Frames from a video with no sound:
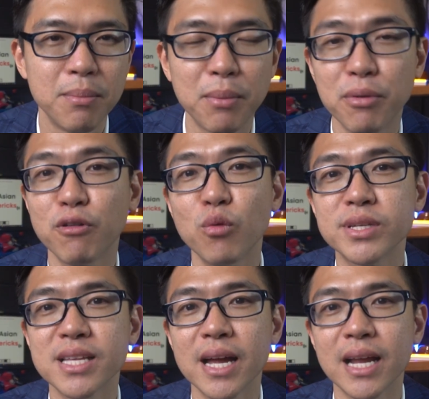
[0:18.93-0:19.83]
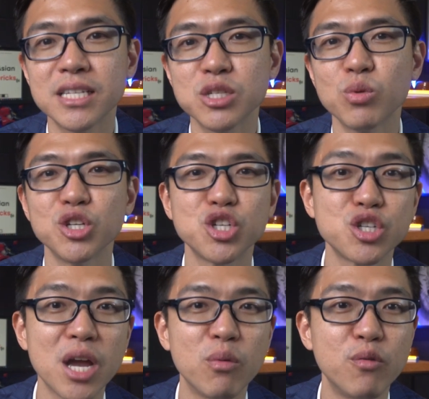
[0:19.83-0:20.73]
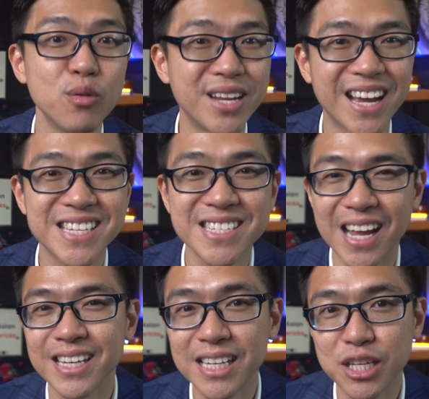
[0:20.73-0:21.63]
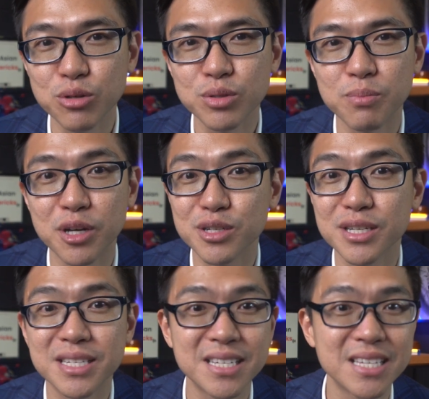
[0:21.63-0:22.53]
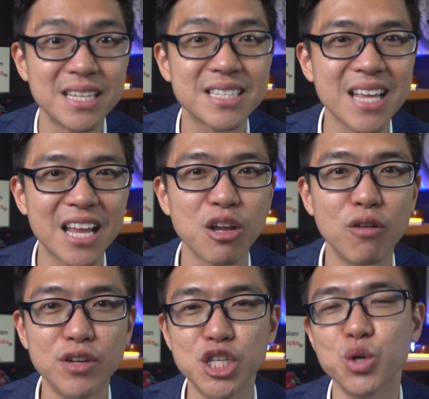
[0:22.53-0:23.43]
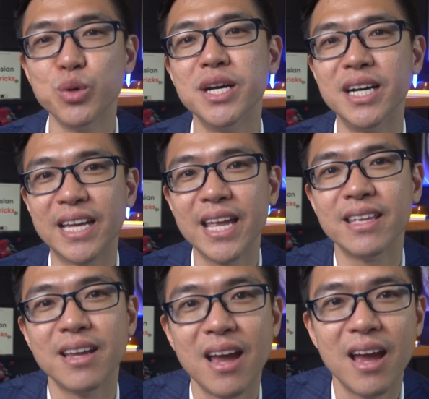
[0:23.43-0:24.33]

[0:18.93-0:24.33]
But before we start, I just want to share with you an exciting news, because this is a start of a new year again.